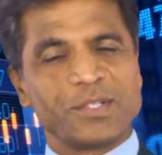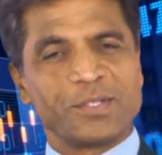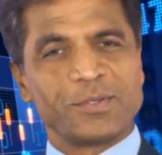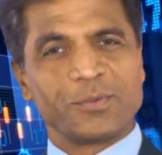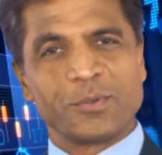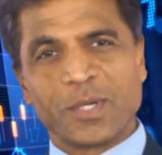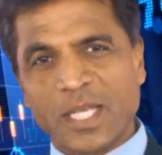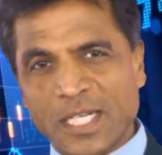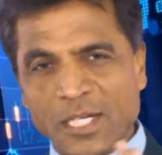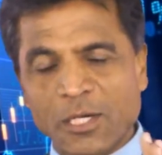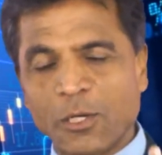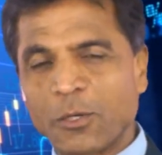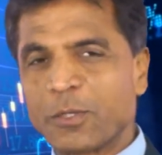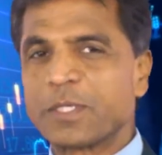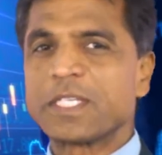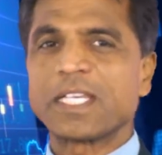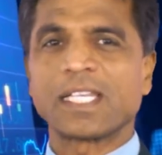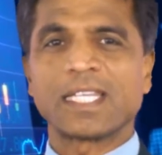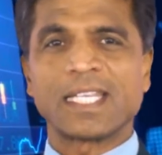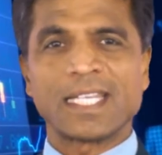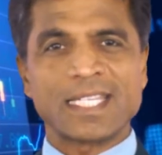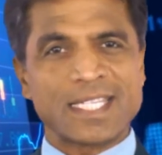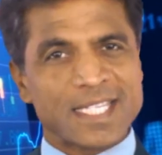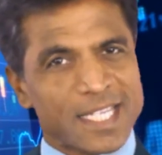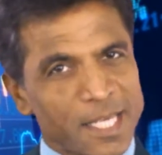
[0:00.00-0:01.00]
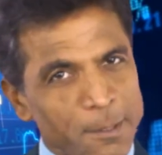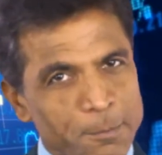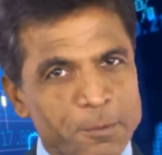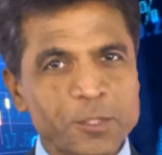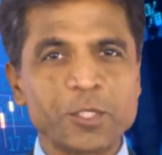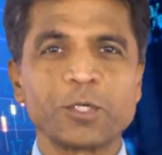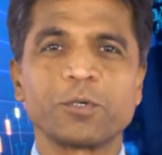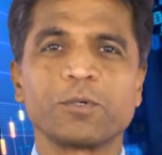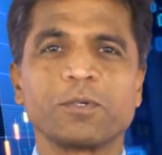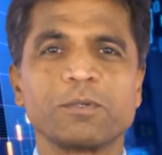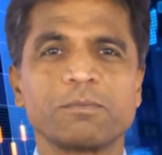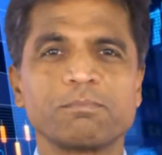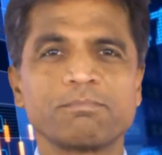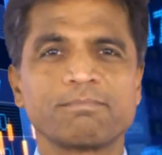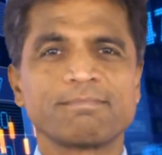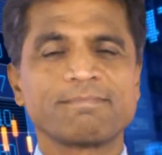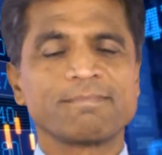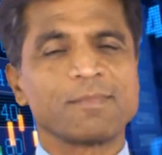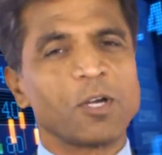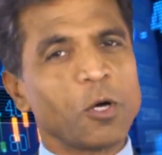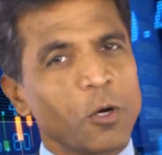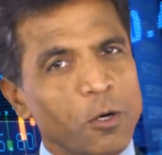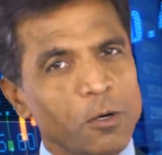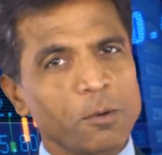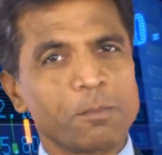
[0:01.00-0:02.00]
we are closing this episode.
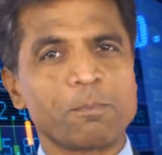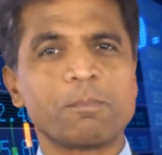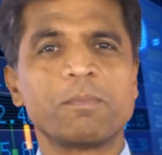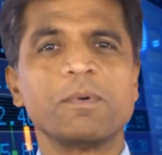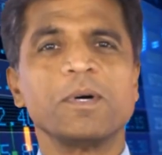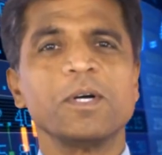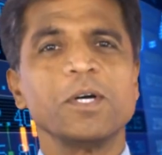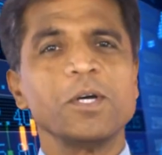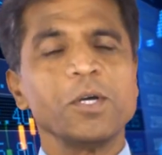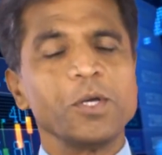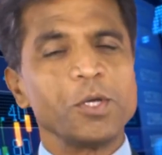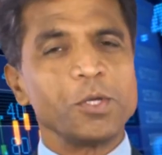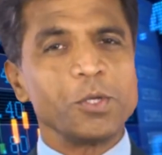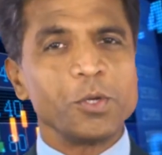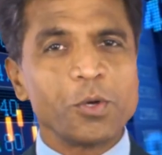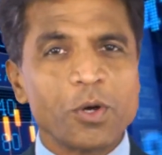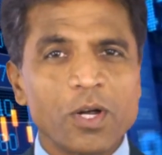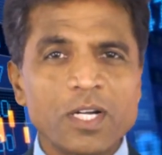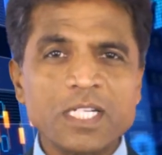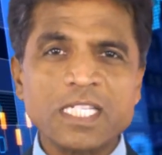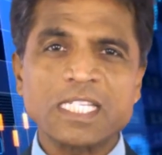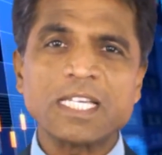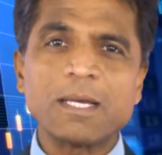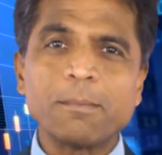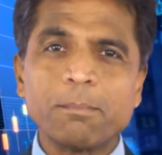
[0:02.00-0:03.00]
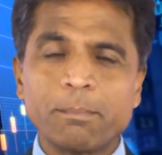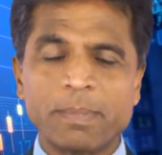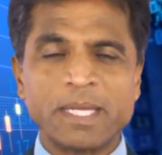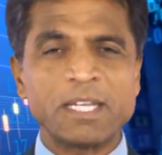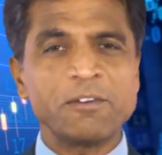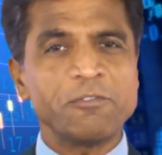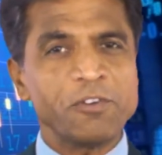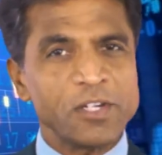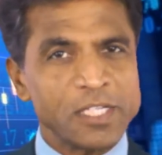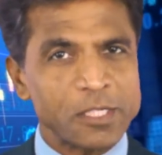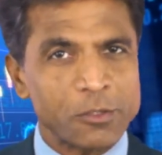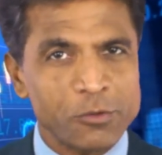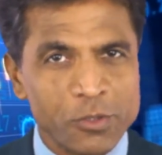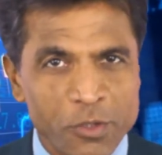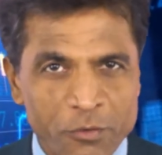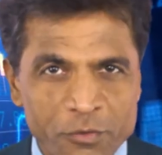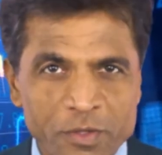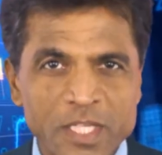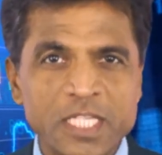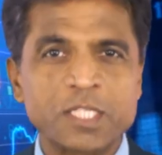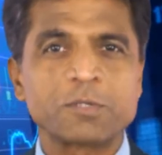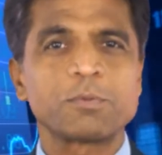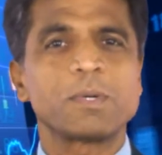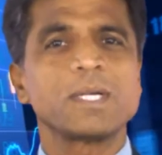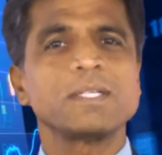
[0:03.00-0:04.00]
Hope you got some benefit out of
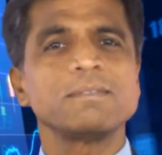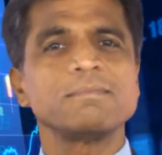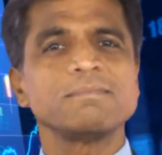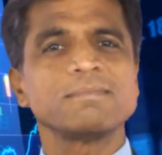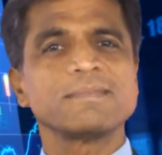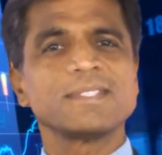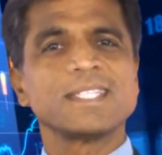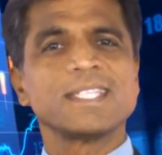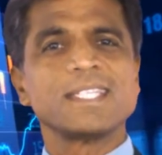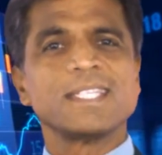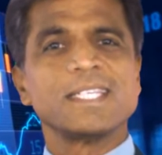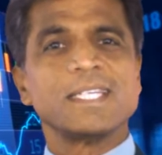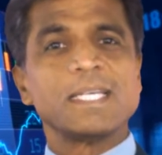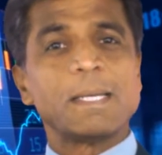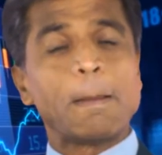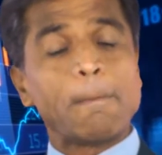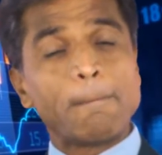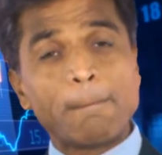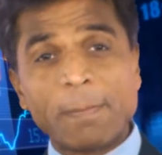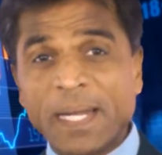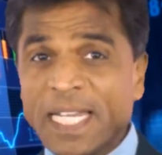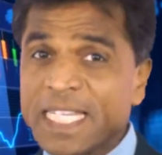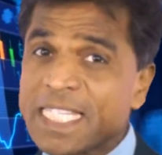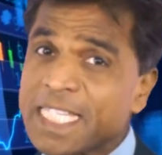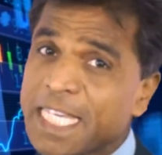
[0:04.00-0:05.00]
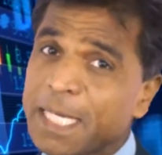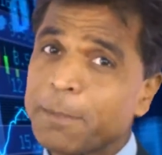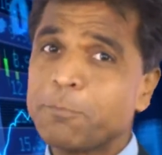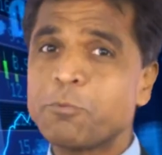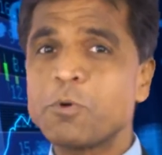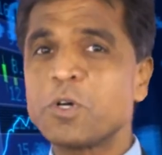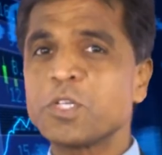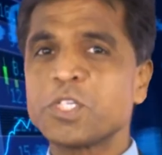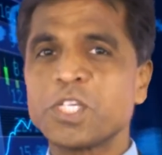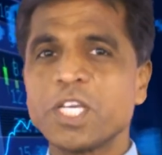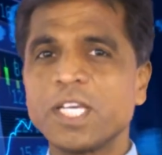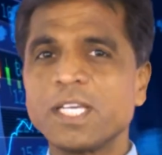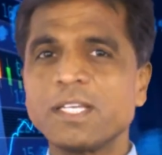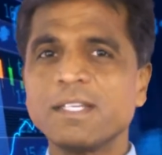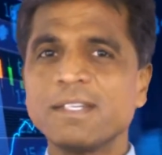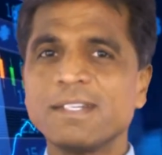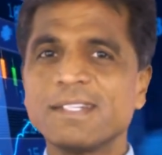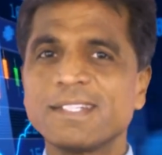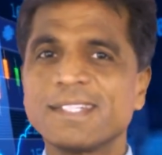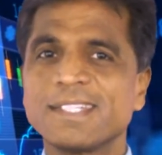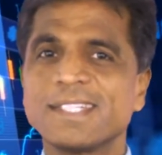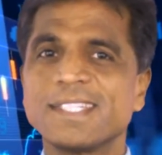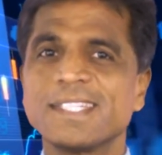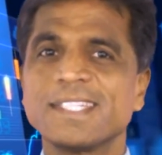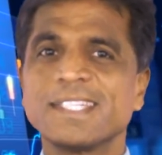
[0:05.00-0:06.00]
this one. Please keep
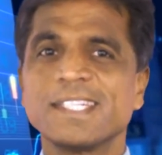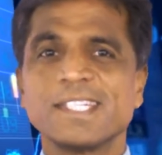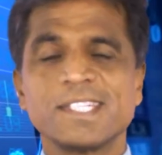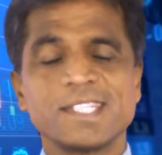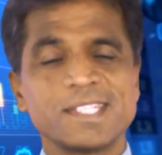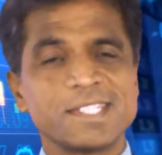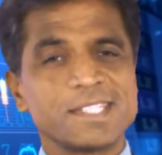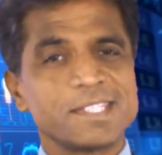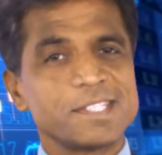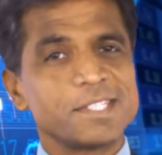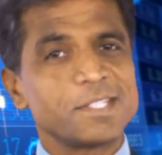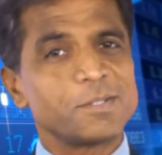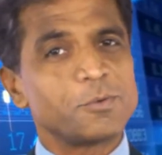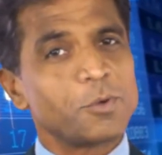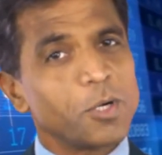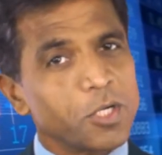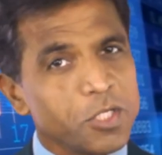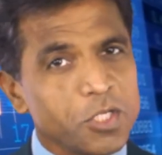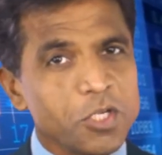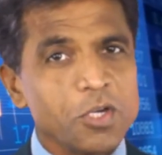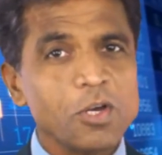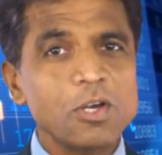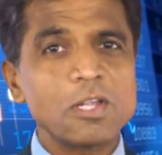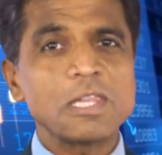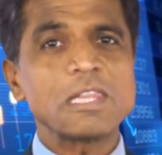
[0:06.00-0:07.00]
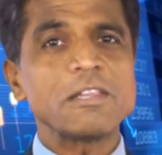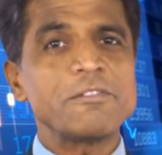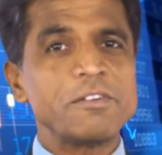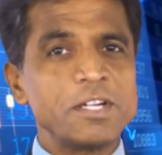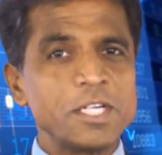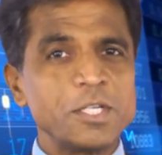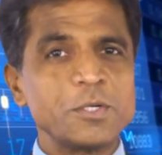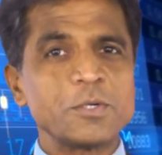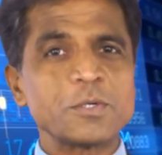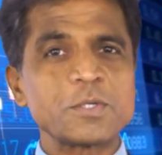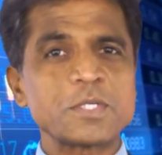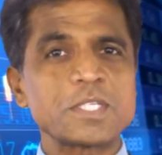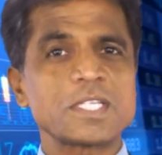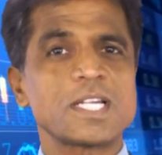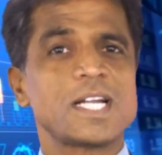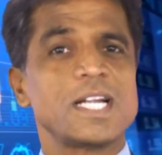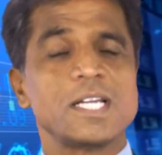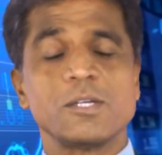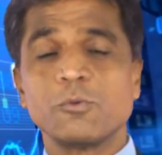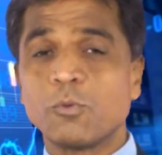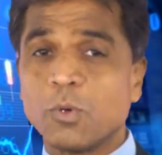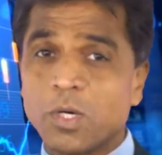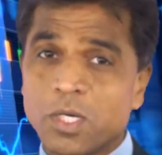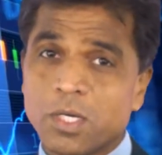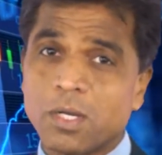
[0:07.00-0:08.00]
watching. Watch all the videos
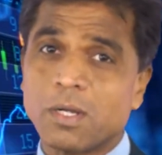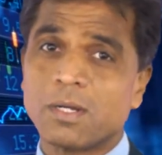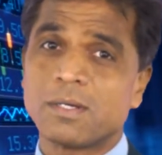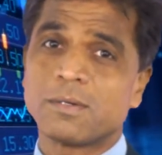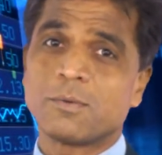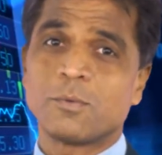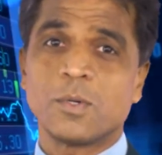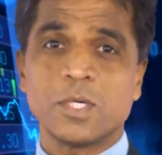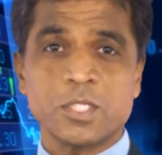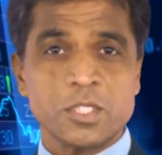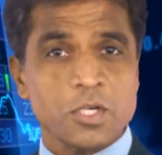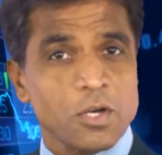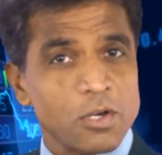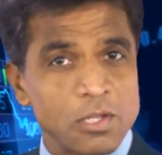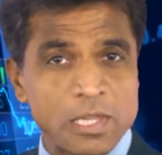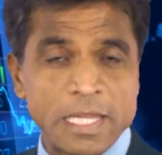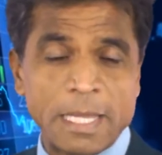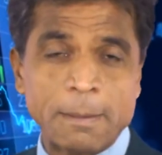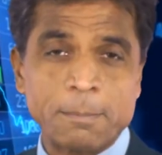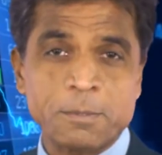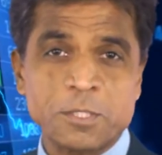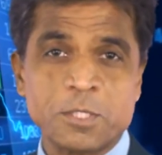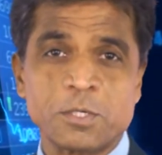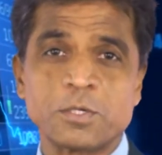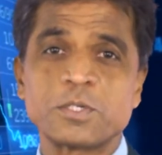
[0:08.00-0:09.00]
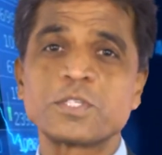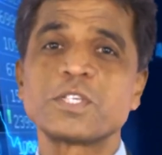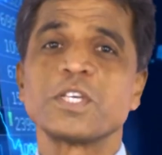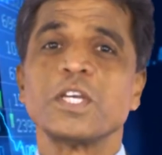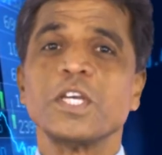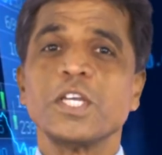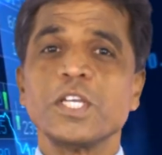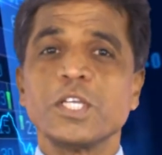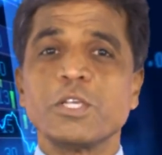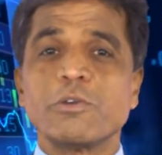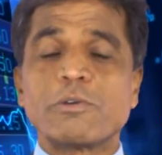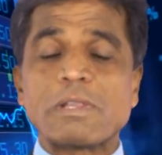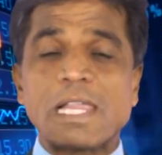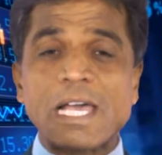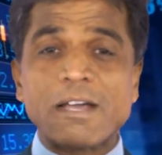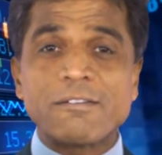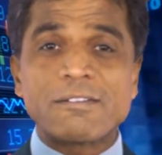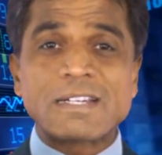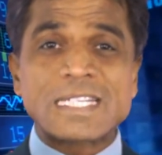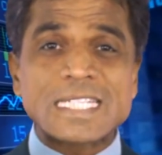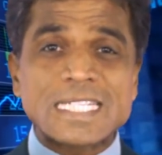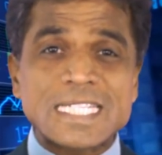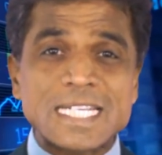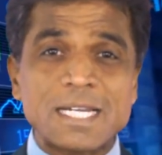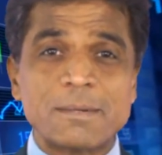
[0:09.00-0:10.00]
and watch all the episodes. You will have
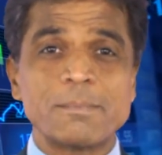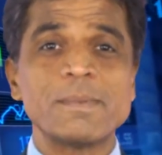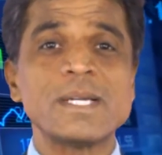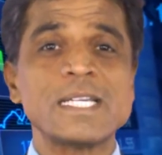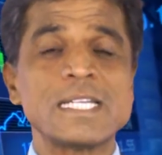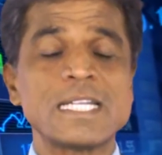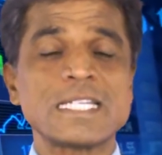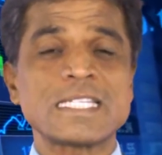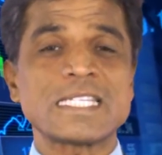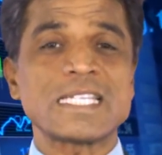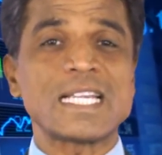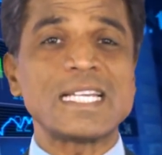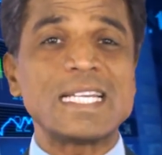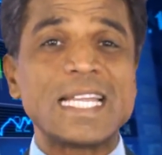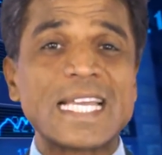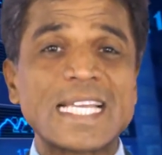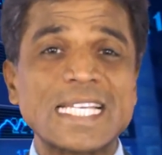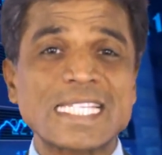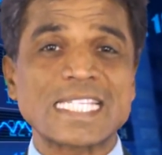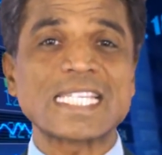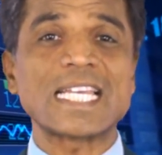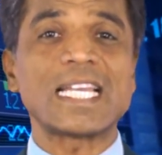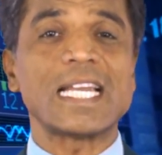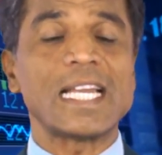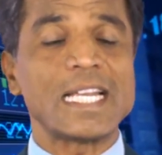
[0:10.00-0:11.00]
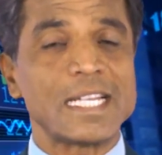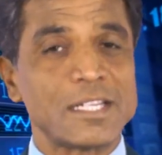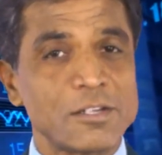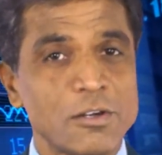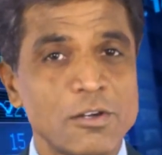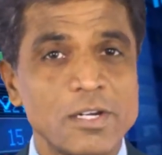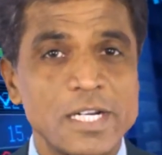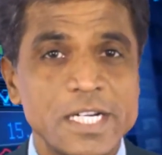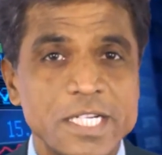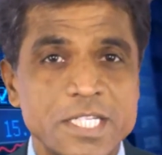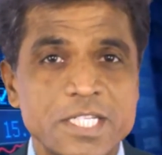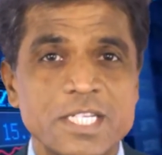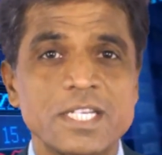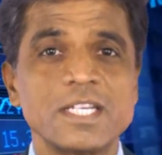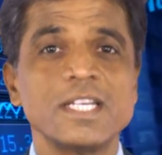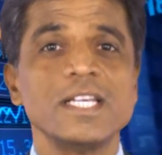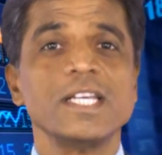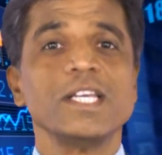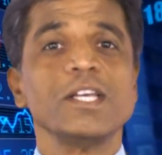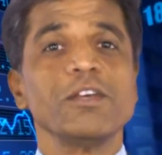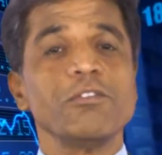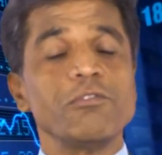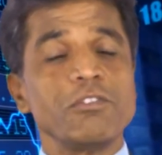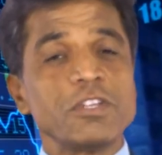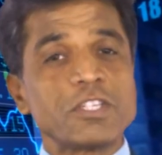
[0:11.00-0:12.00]
a tremendous and excellent knowledge
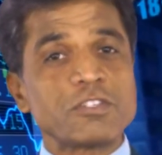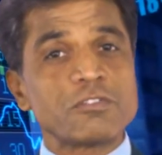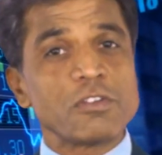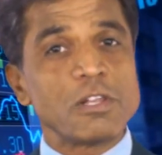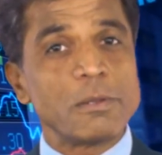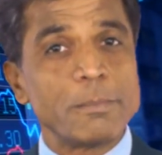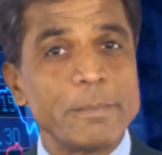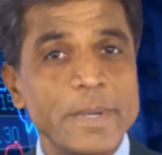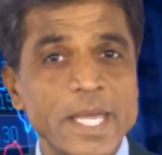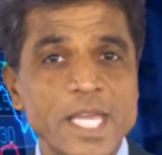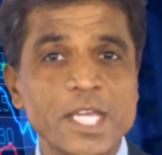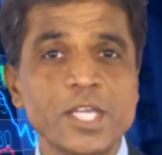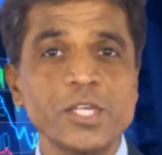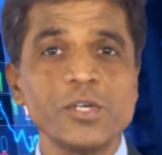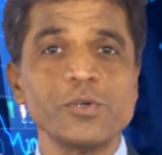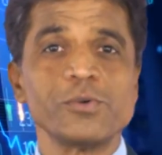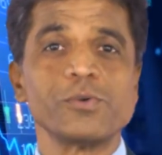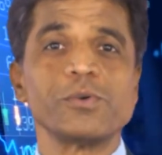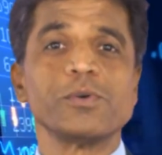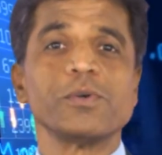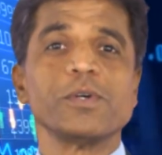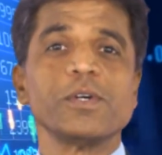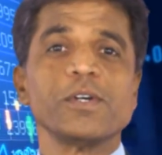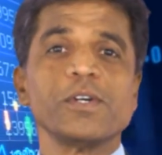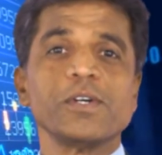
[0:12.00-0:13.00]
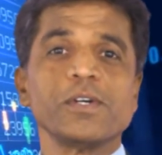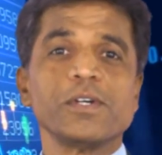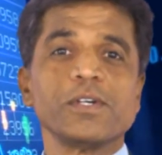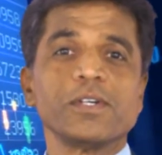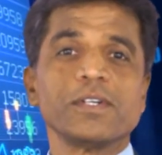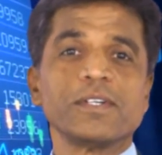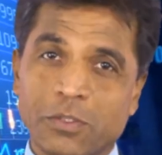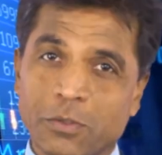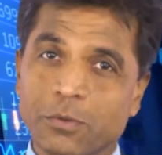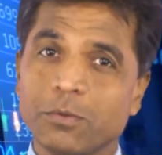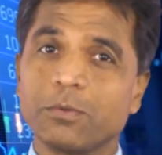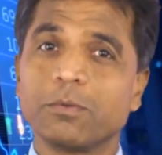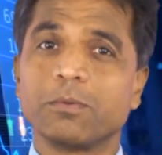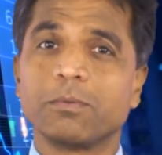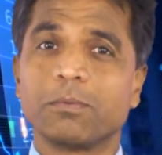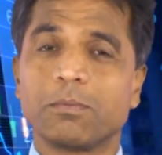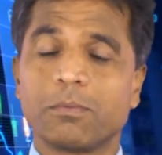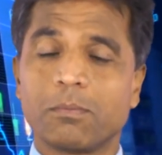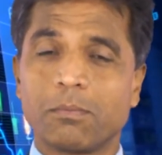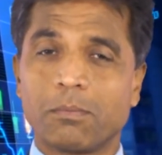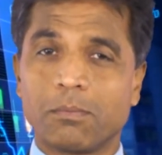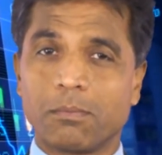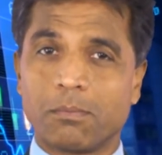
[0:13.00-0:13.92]
which will make you to